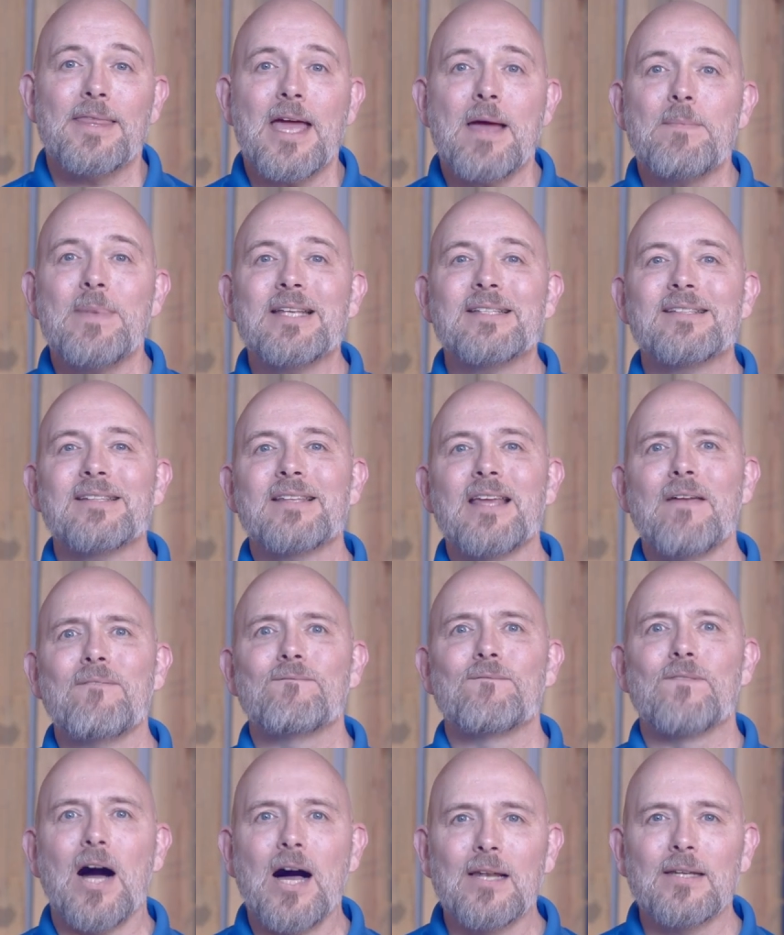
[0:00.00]
That means that they
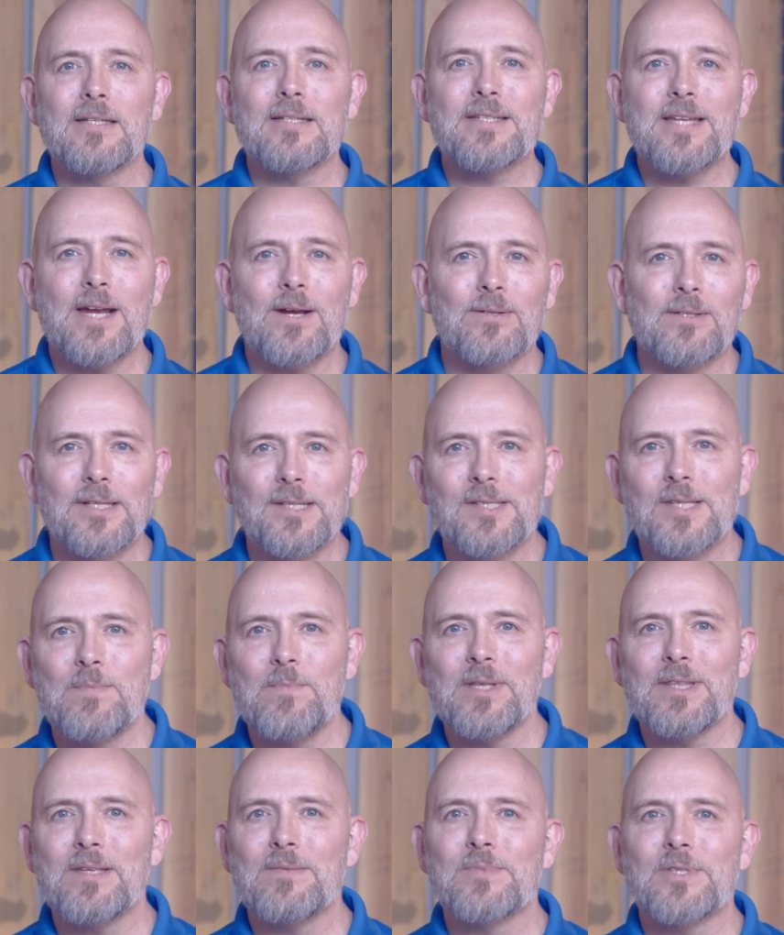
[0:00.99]
voluntarily
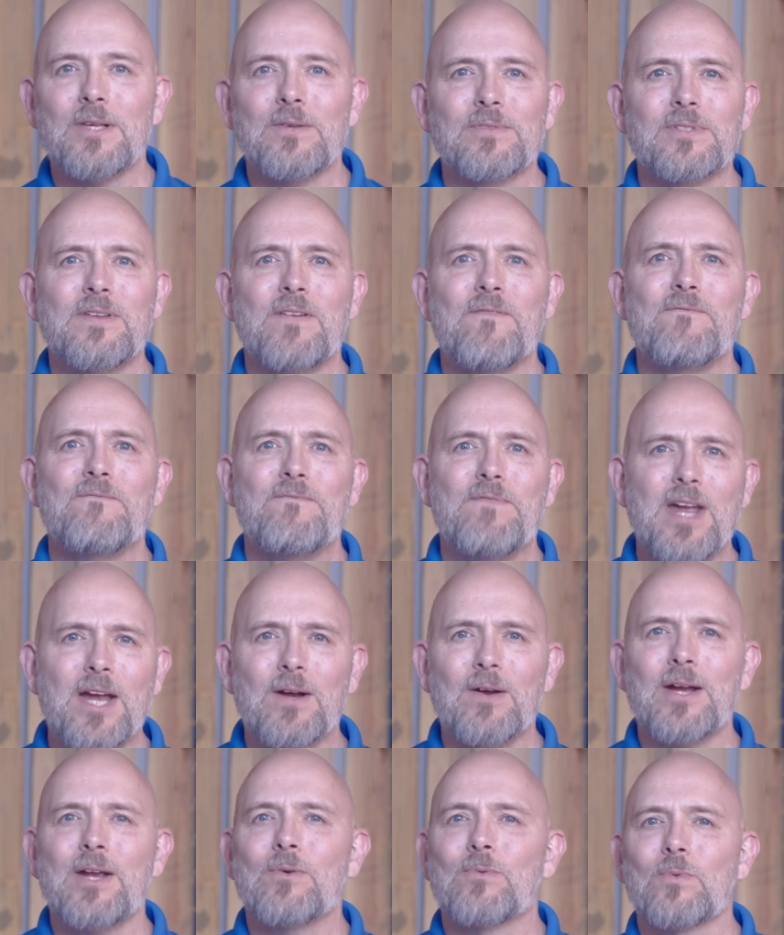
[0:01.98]
submit themselves to
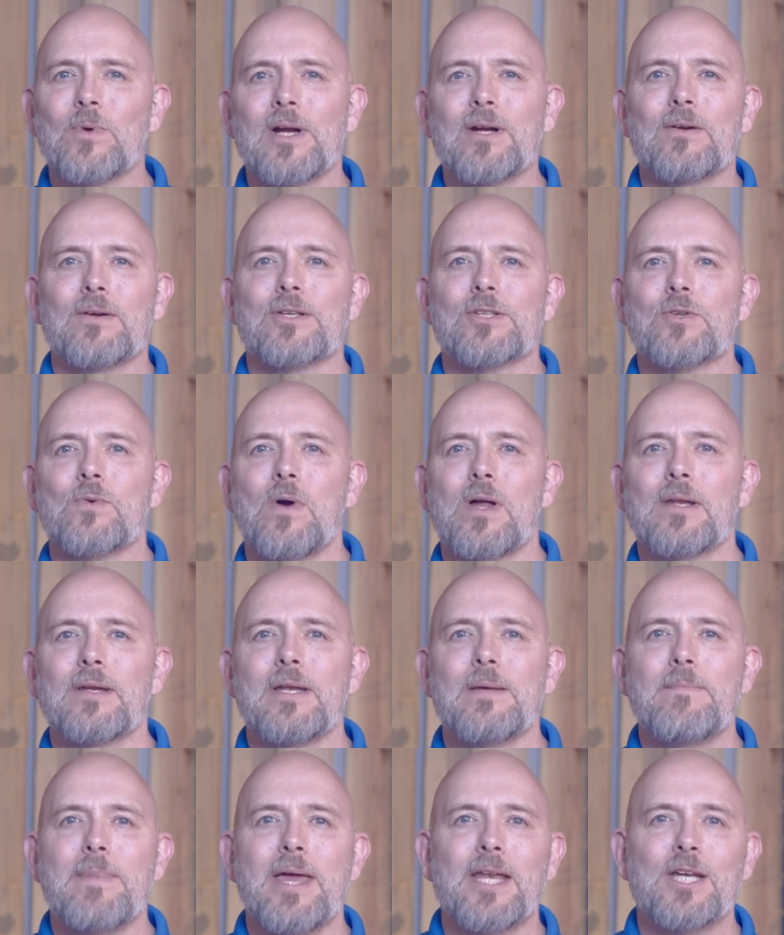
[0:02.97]
very rigorous
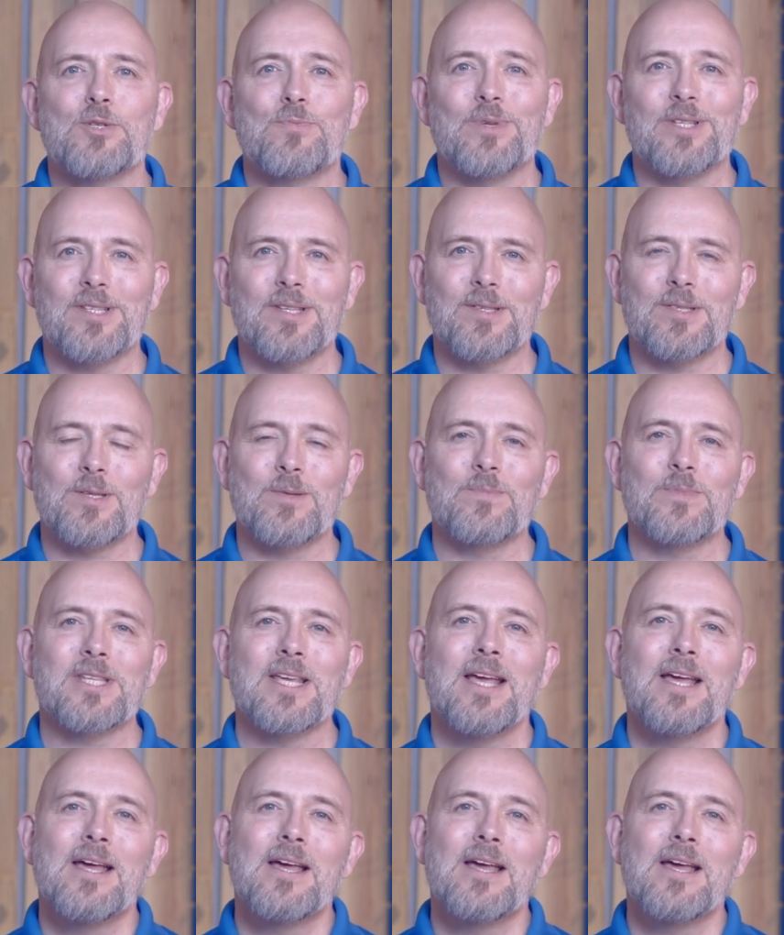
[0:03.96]
quality management systems